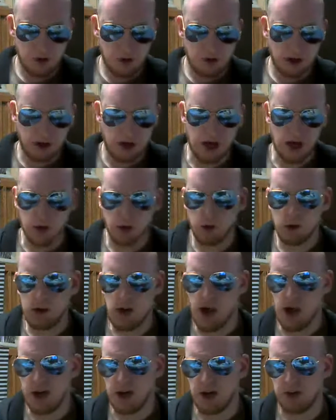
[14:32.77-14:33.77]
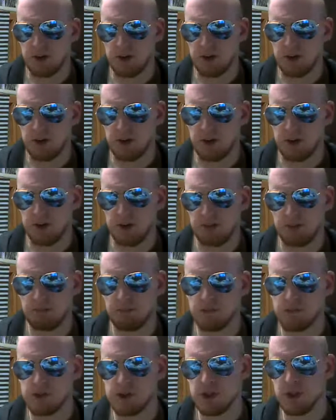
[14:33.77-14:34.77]
Not a whole lot else.
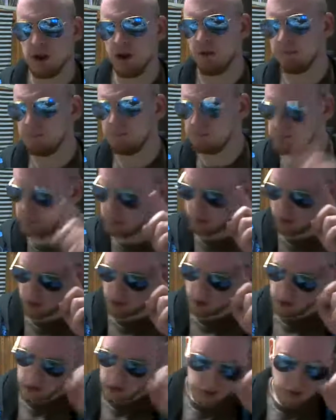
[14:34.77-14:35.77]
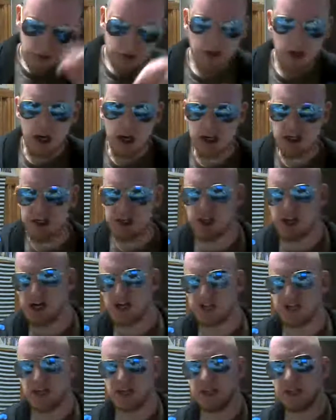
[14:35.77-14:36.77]
So I'll see you
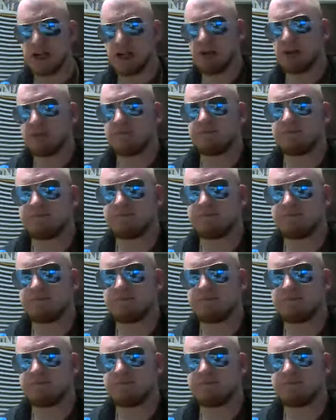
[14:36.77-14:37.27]
guys again later.